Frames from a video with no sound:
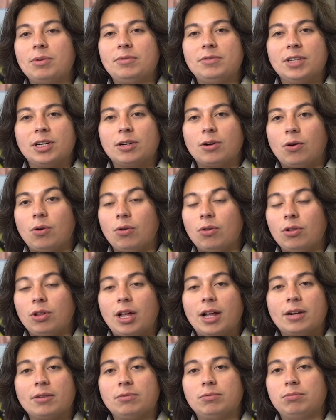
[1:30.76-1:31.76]
We've done a
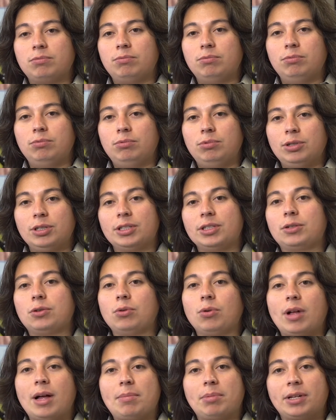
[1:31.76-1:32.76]
lot of really
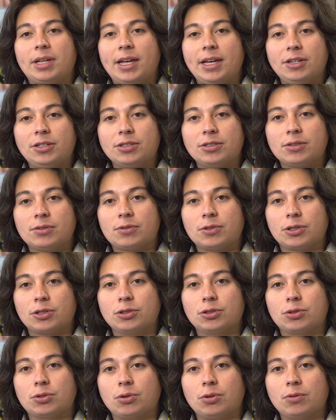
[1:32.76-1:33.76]
cool applications for
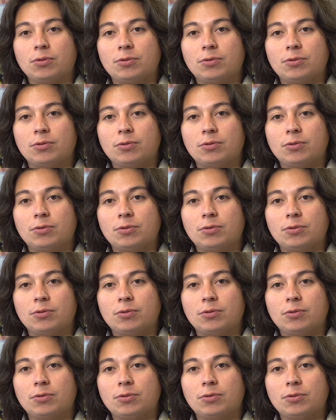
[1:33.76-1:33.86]
control.